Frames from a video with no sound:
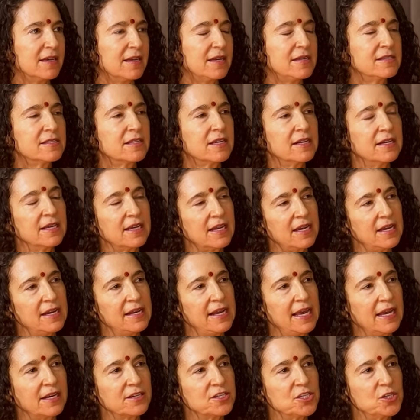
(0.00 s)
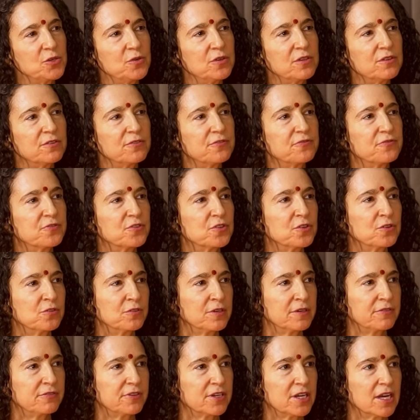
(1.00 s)
is going to connect you to the full
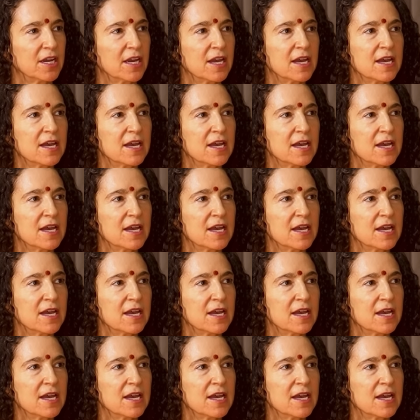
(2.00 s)
river.